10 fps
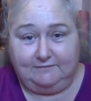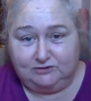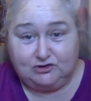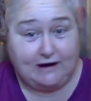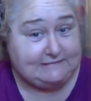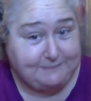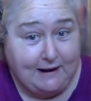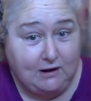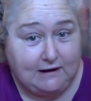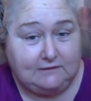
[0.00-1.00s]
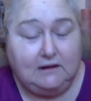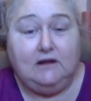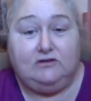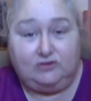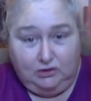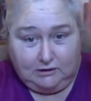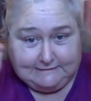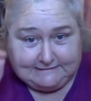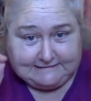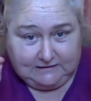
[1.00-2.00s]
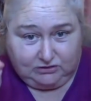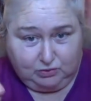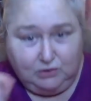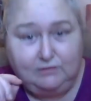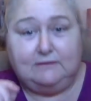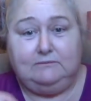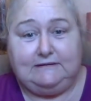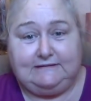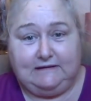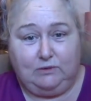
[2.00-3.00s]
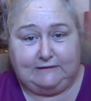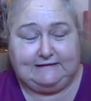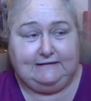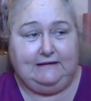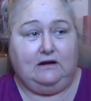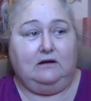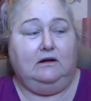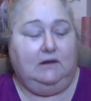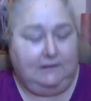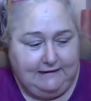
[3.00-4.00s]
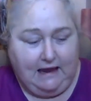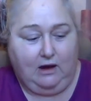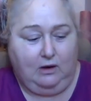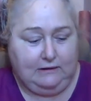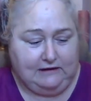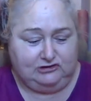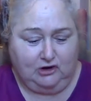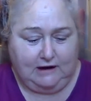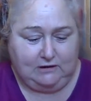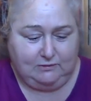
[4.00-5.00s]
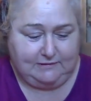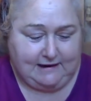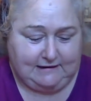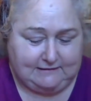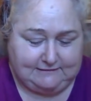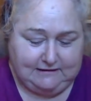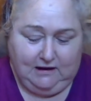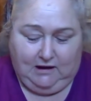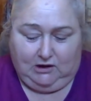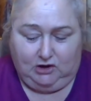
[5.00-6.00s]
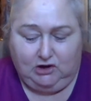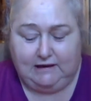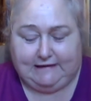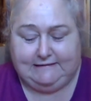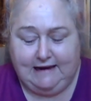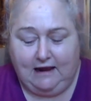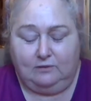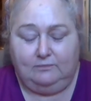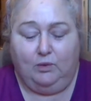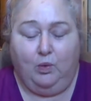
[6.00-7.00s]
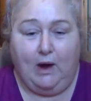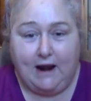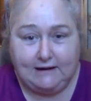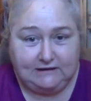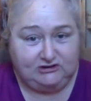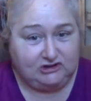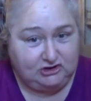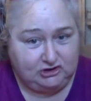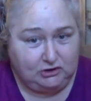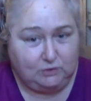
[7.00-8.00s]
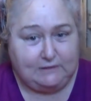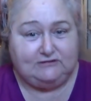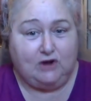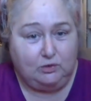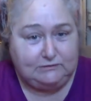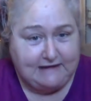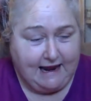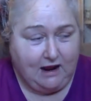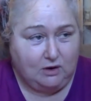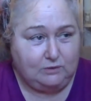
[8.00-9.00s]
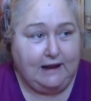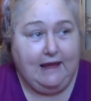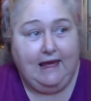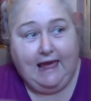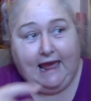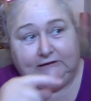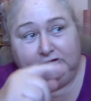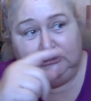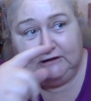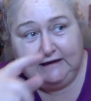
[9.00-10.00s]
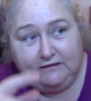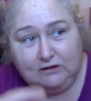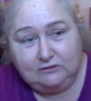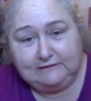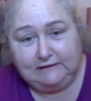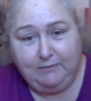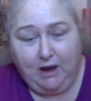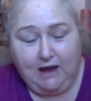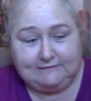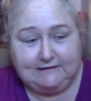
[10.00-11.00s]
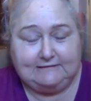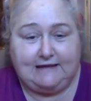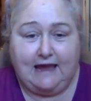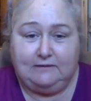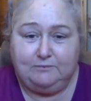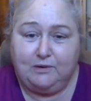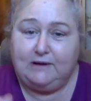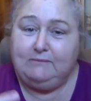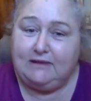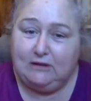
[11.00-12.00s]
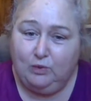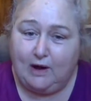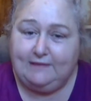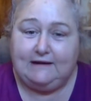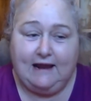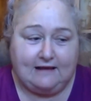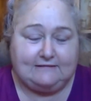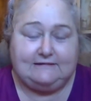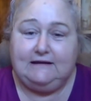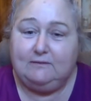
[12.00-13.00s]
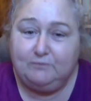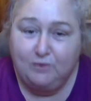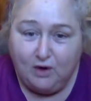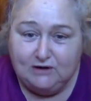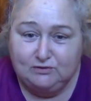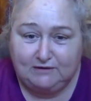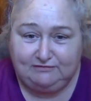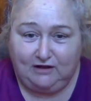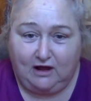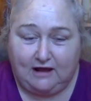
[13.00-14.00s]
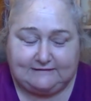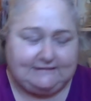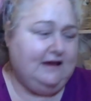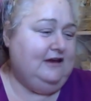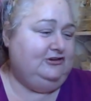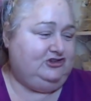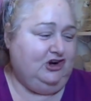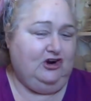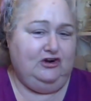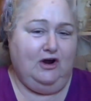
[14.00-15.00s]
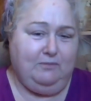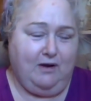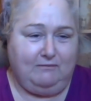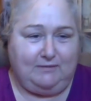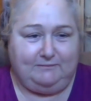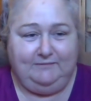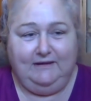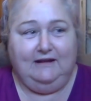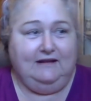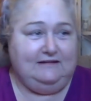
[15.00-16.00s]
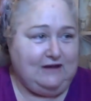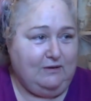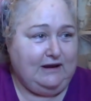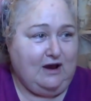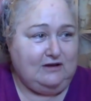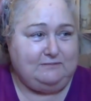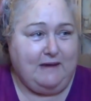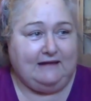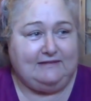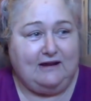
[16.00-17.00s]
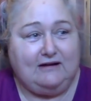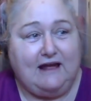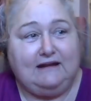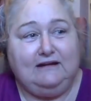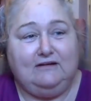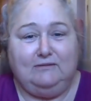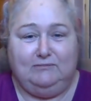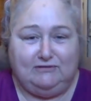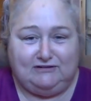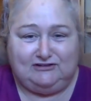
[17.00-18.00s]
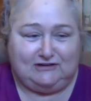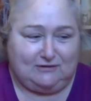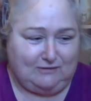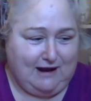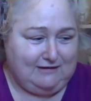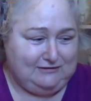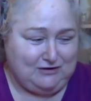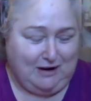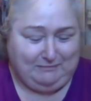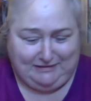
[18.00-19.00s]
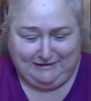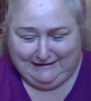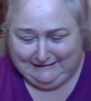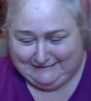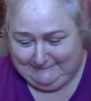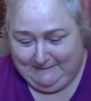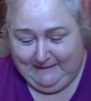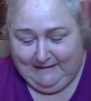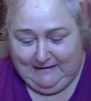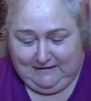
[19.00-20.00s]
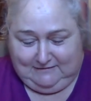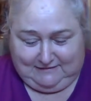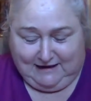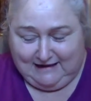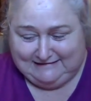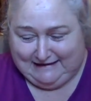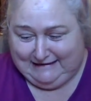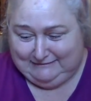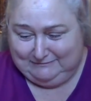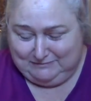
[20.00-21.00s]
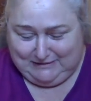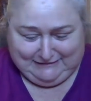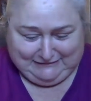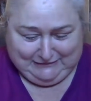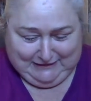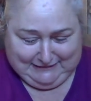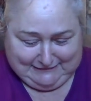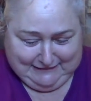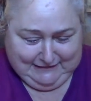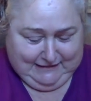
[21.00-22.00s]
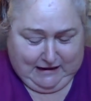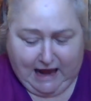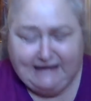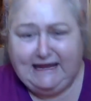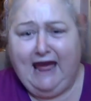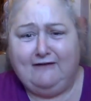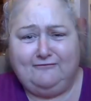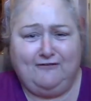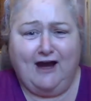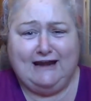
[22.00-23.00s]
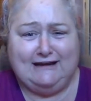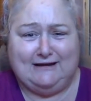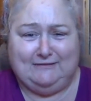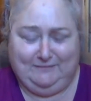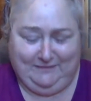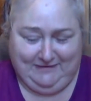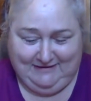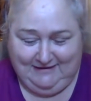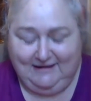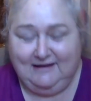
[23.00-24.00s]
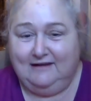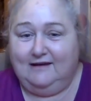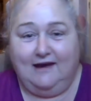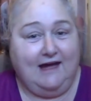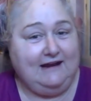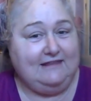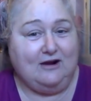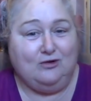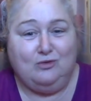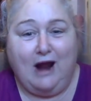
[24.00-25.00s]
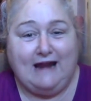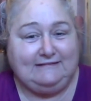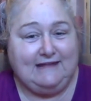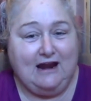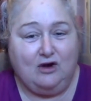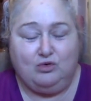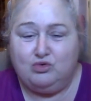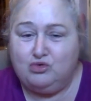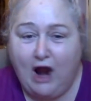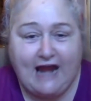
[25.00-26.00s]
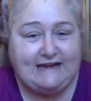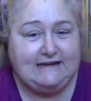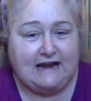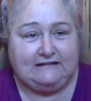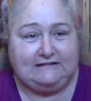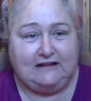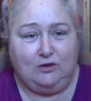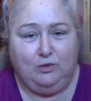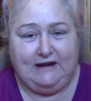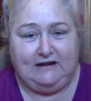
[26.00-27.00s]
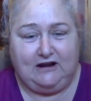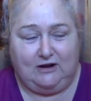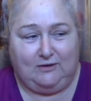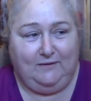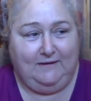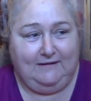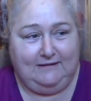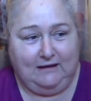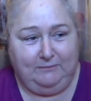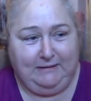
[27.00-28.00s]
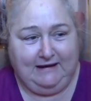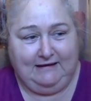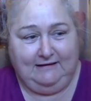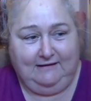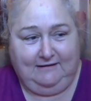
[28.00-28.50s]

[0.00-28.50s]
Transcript: transparent, so you can see through them to see what's in there. Yeah, okay, sure, I know where that is. Good. Now, what I need you to do is go down and look in those little boxes and bring me the one that has the embroidery floss. Sure, no problem. So he goes back there, and I can hear him moving shit around and dropping things and cussing, and pretty soon he's, I can't find them. Honey, they're right there, right next to the window. There'll be